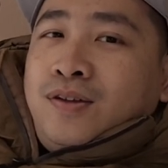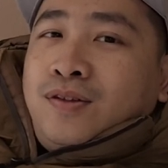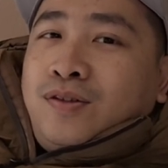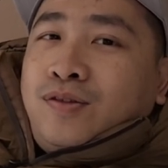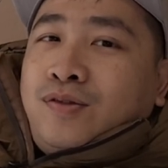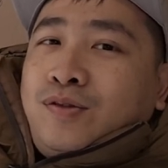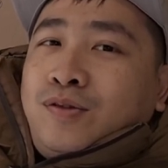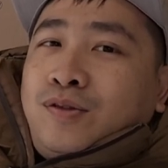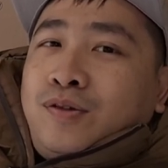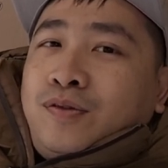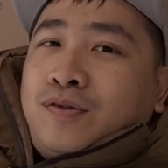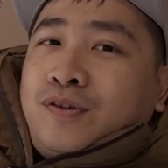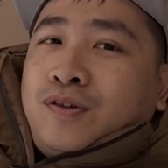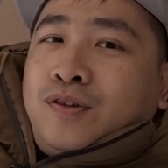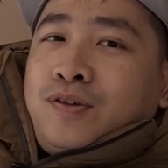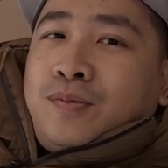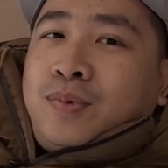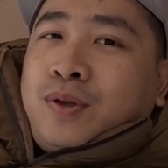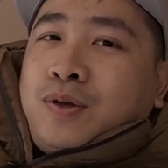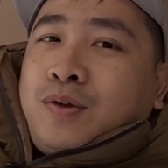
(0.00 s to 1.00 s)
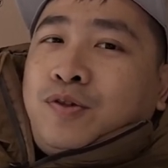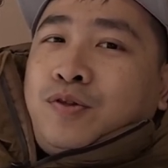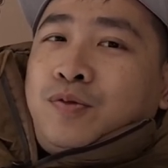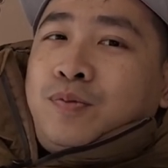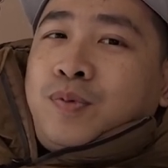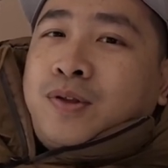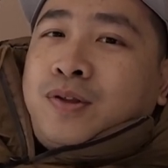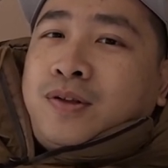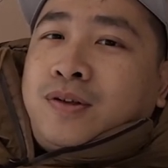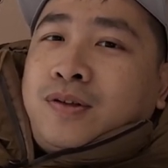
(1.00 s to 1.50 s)
So if it's gonna be two
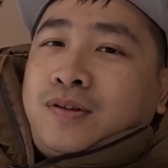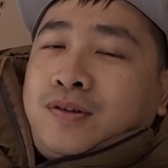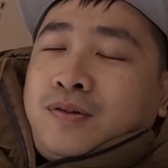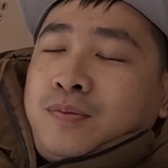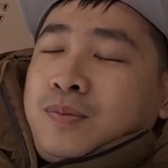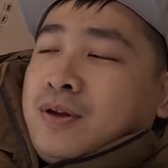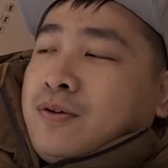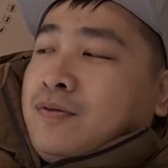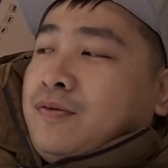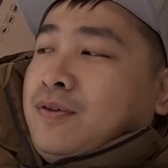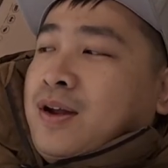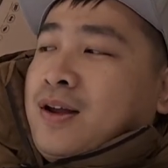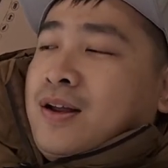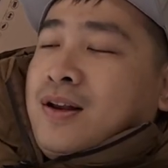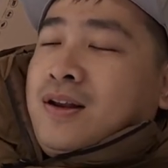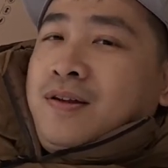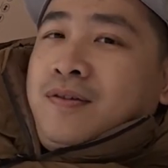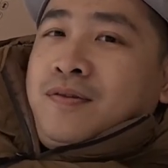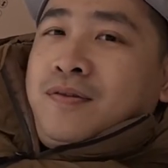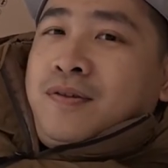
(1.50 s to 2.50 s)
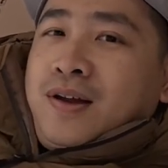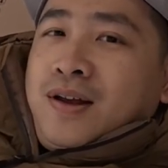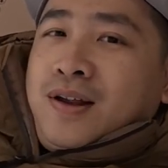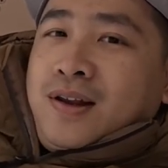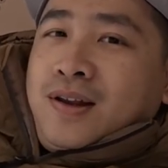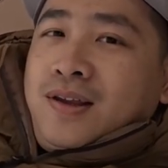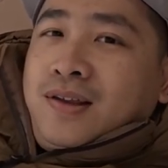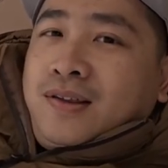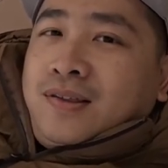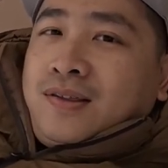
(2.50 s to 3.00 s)
person, it's gonna be
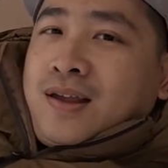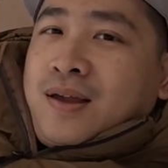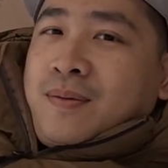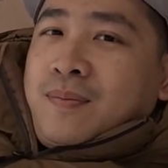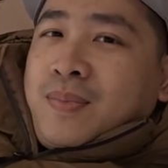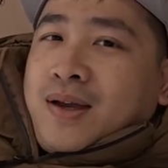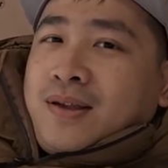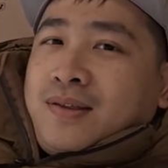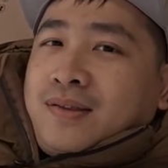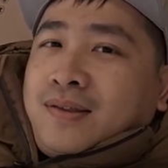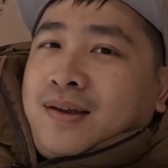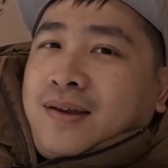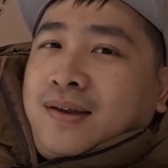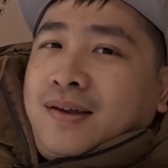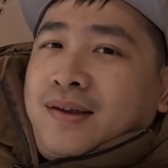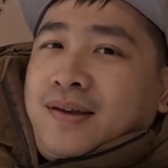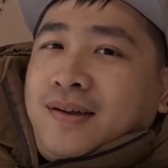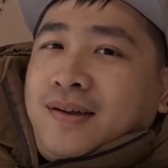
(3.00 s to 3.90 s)
really side by side.